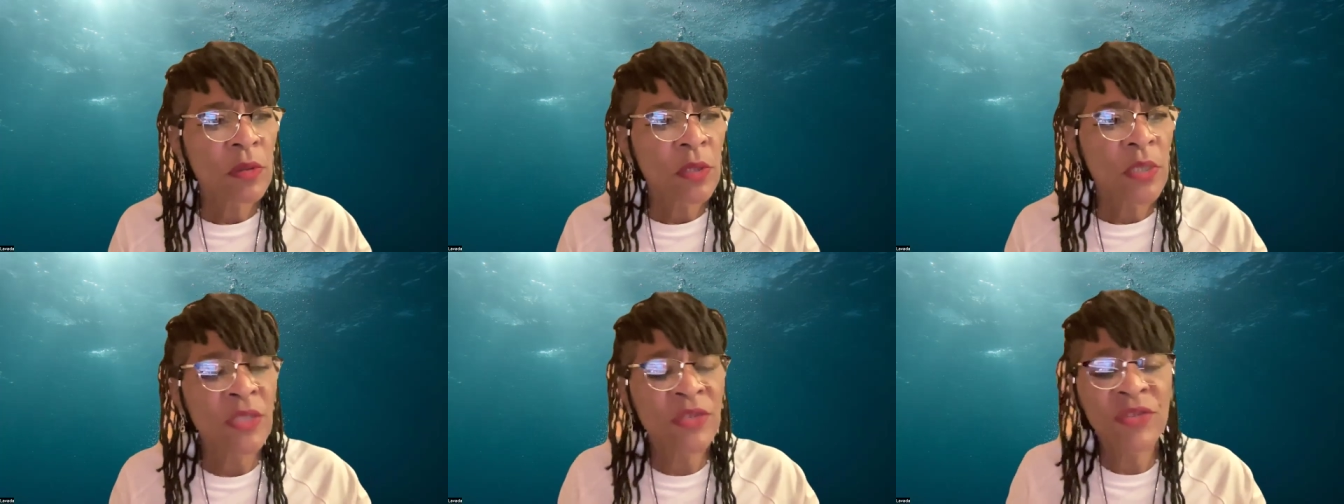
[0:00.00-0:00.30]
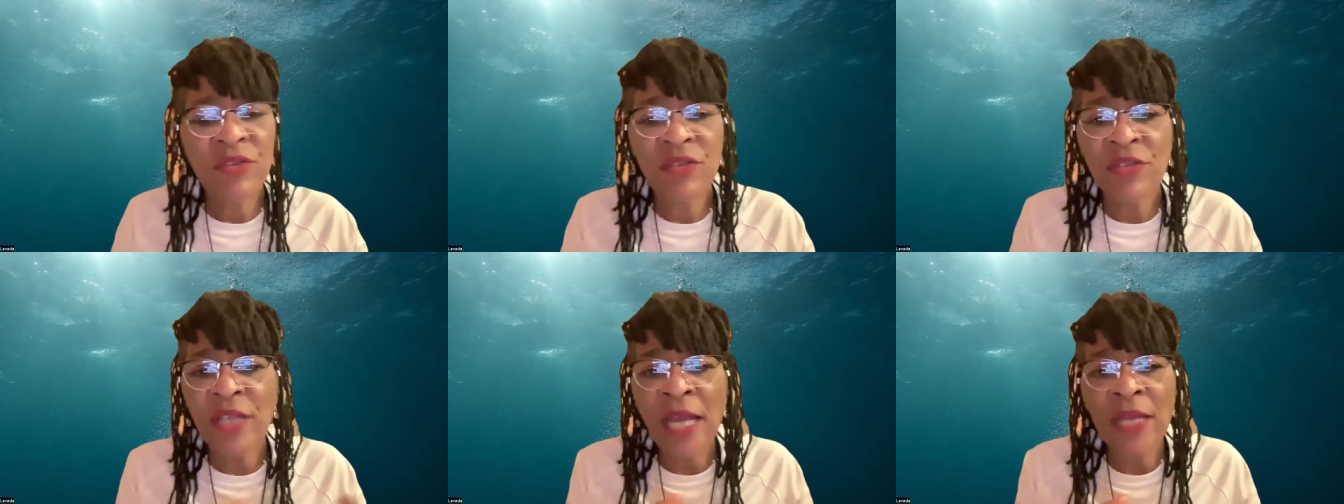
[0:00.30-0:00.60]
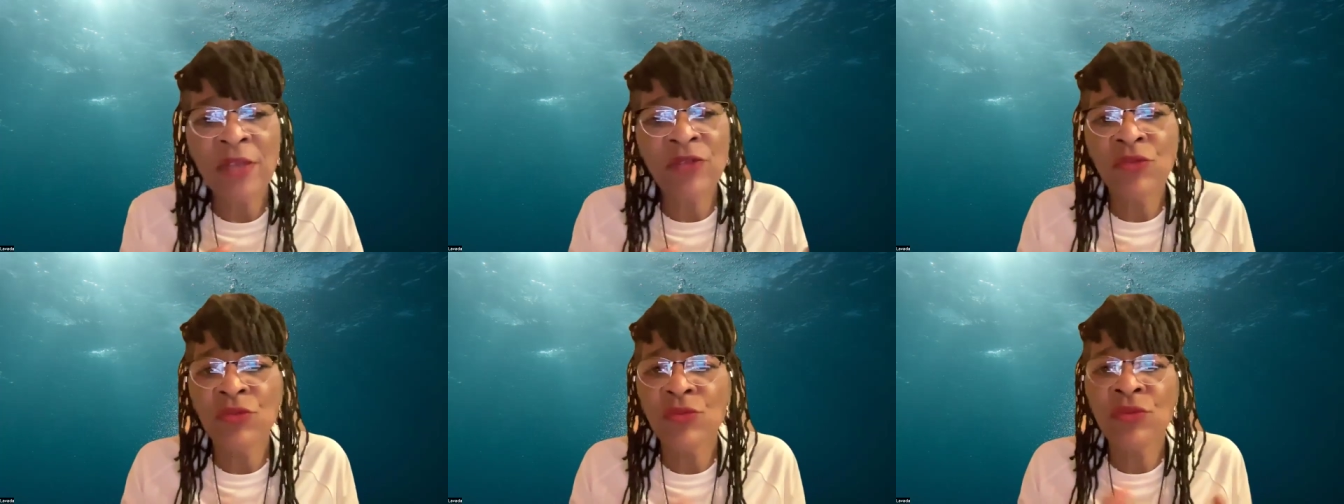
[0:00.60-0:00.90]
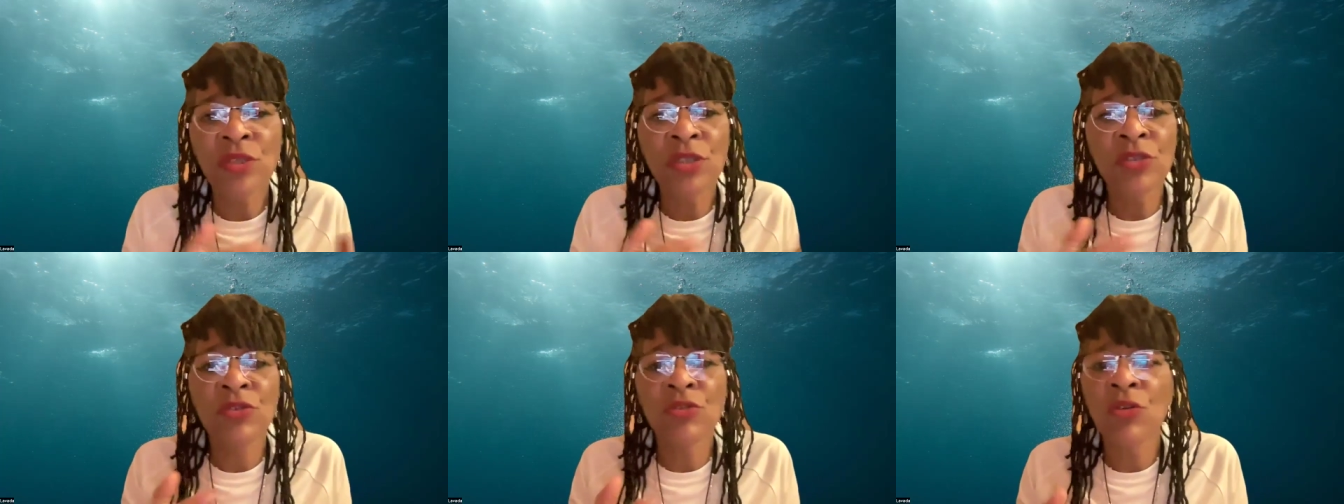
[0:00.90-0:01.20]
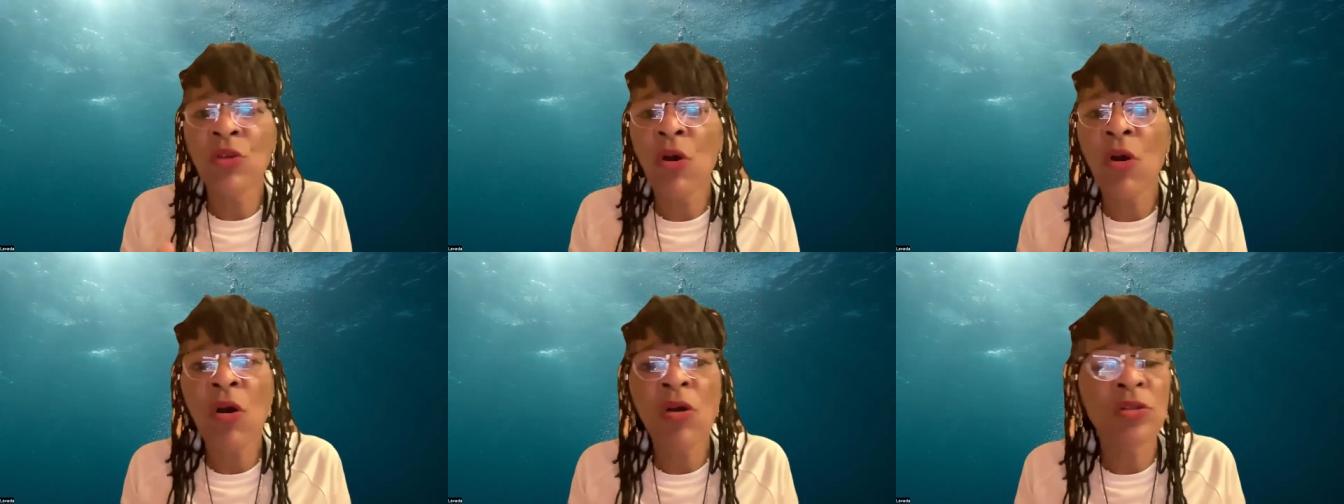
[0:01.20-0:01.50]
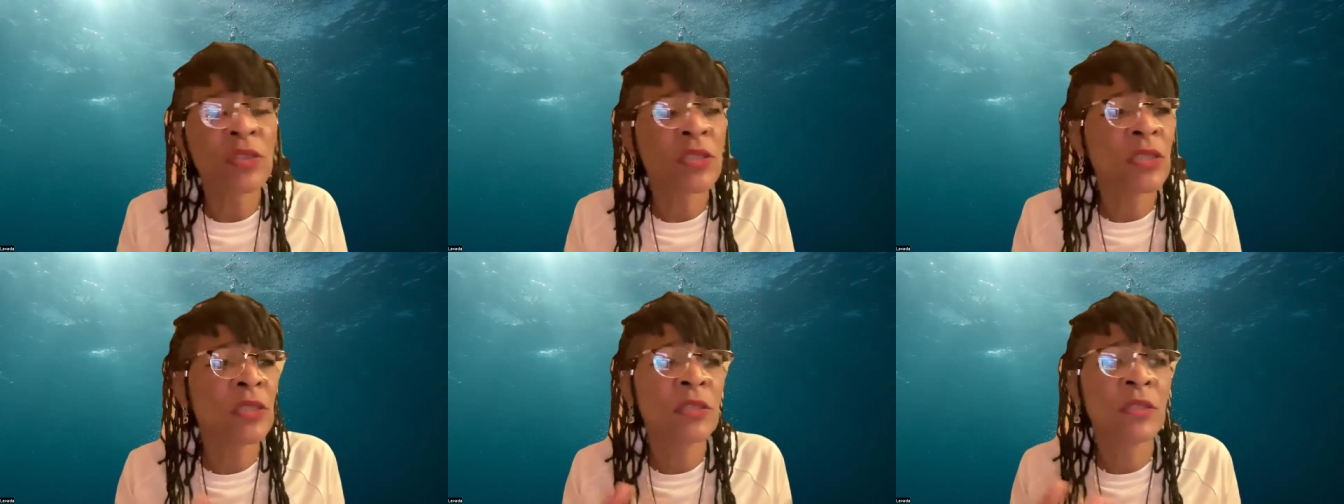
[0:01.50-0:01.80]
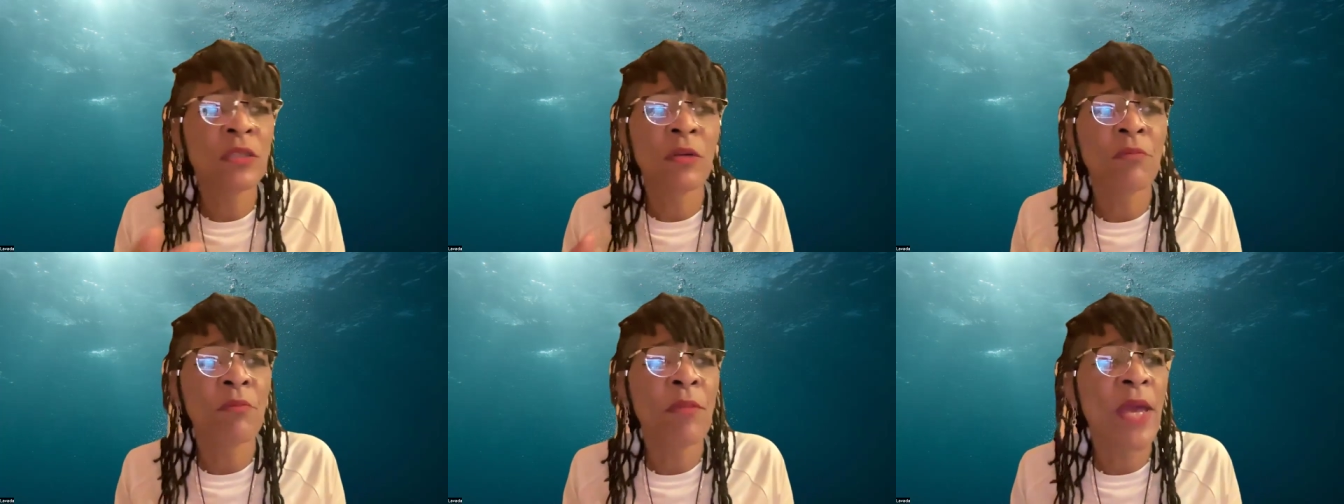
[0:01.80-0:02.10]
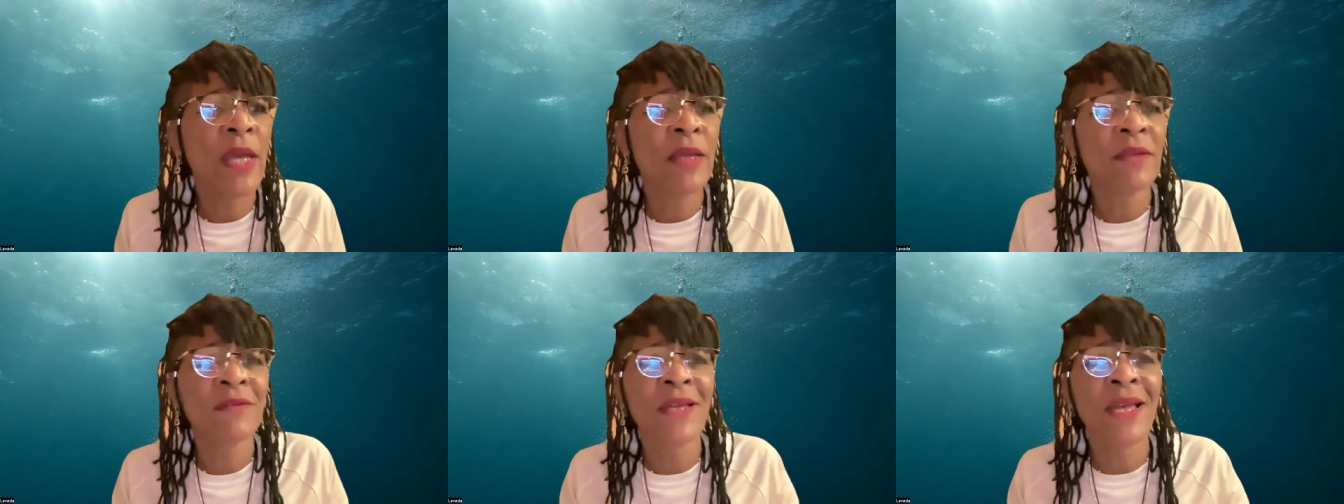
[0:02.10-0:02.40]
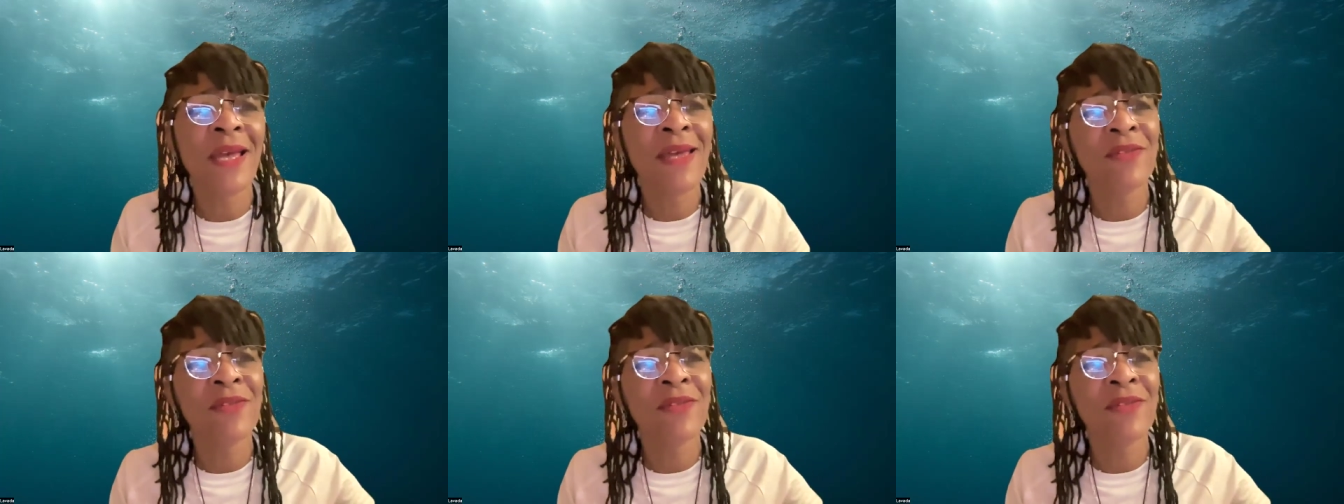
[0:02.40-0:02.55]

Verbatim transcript: his statutes, his laws, his commands,